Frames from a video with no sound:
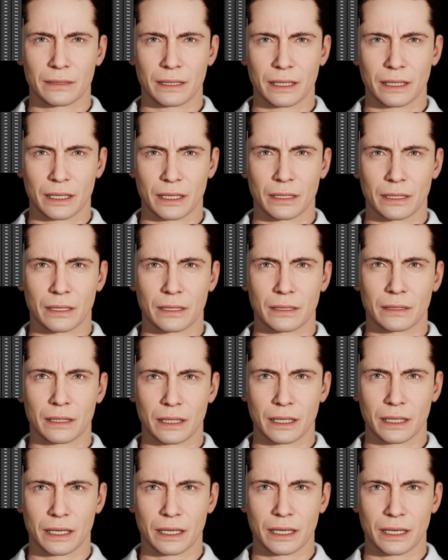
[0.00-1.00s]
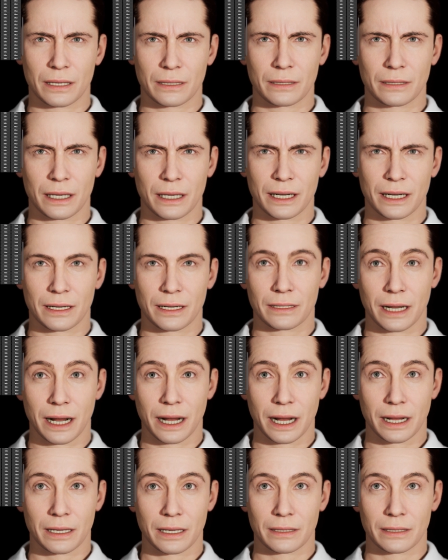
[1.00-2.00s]
MetaHuman rig is at
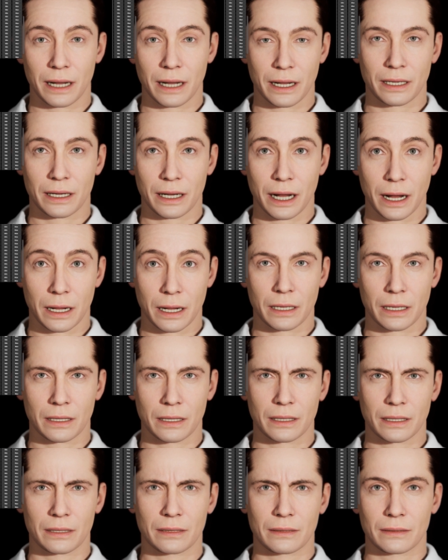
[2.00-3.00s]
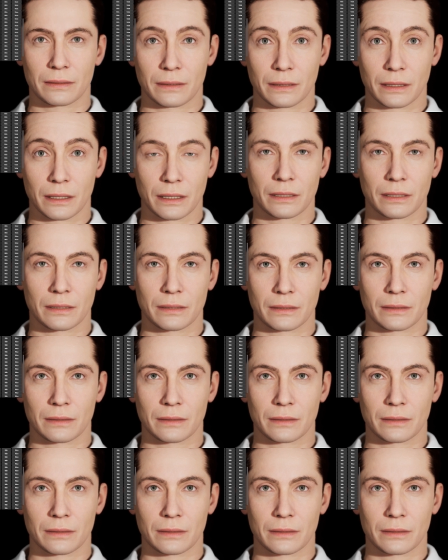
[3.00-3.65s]
maximum value at 0.74.